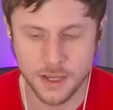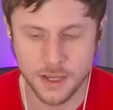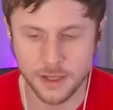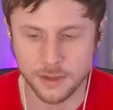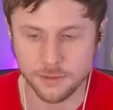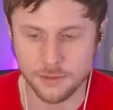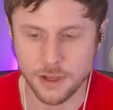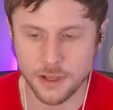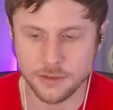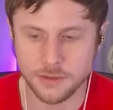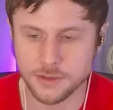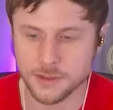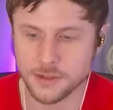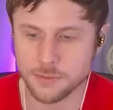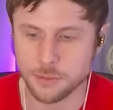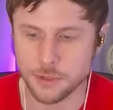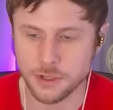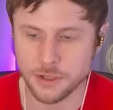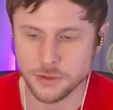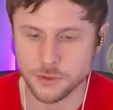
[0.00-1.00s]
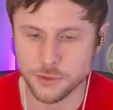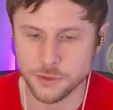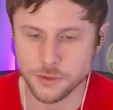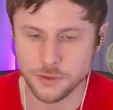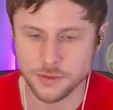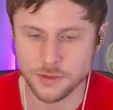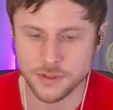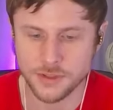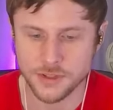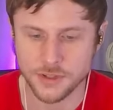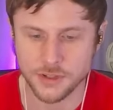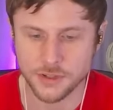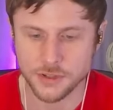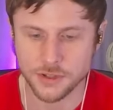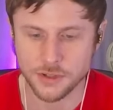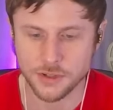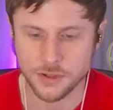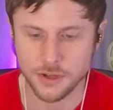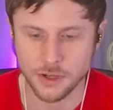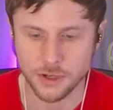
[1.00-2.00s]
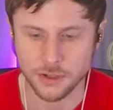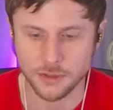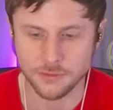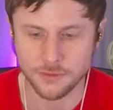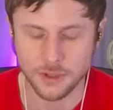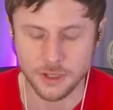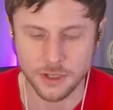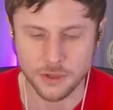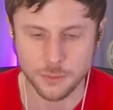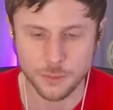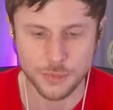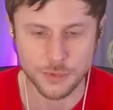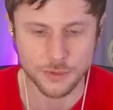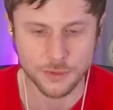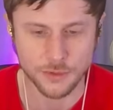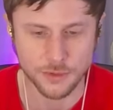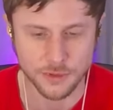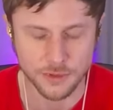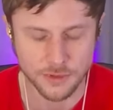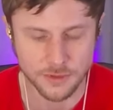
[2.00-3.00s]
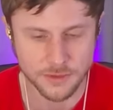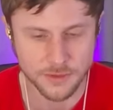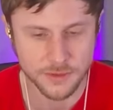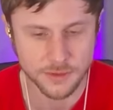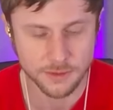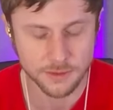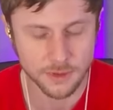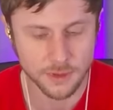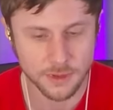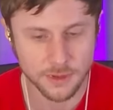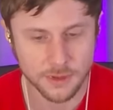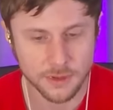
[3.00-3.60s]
and let this be a true decision of the employees.